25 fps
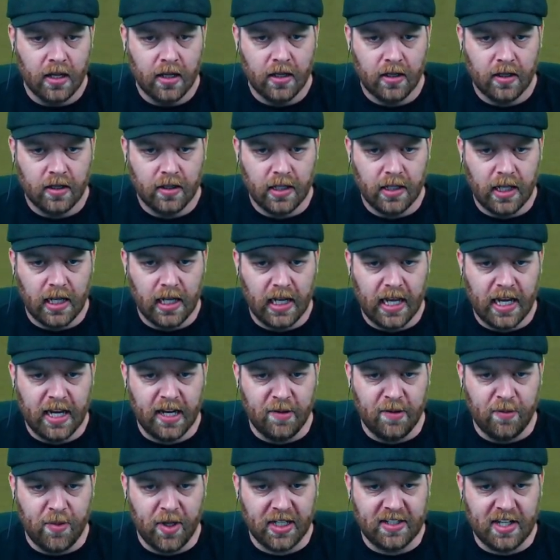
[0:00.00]
And they lay in
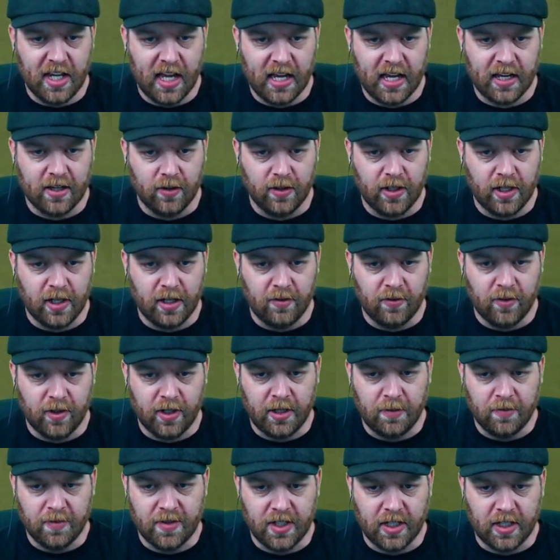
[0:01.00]
a big tackle. I don't want
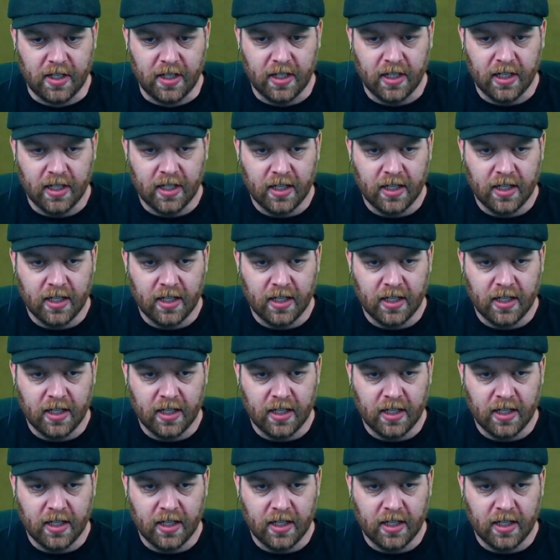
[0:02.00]
him to